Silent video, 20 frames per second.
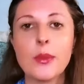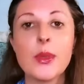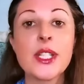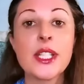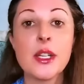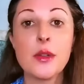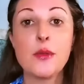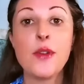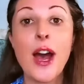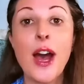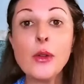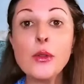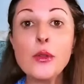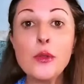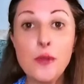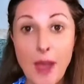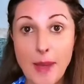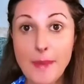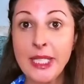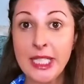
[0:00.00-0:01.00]
was an avowed
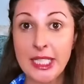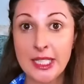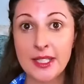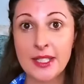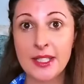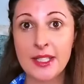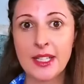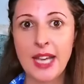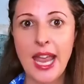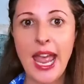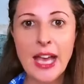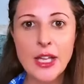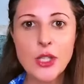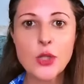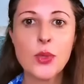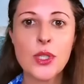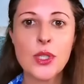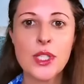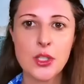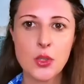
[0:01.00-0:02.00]
feminist,
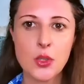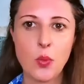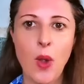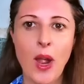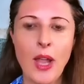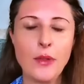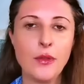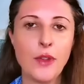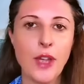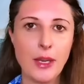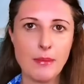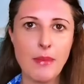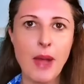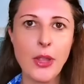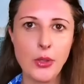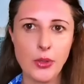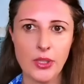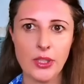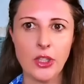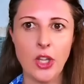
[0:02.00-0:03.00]
as was his wife and
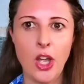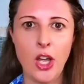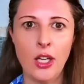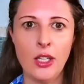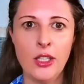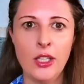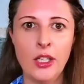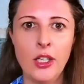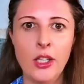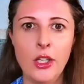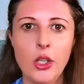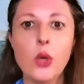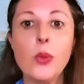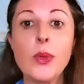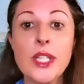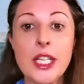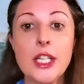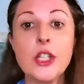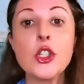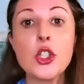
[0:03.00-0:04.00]
mother-in-law, who
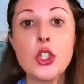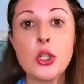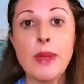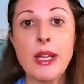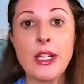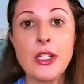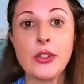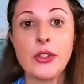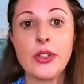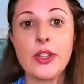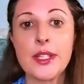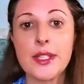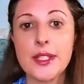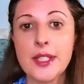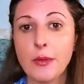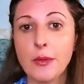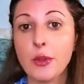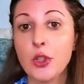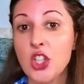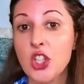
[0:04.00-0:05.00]
was instrumental in the
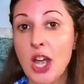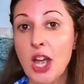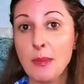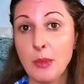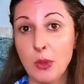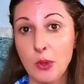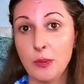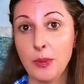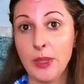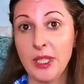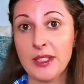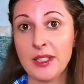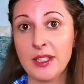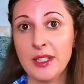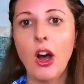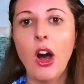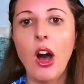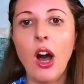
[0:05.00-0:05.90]
suffragette movement.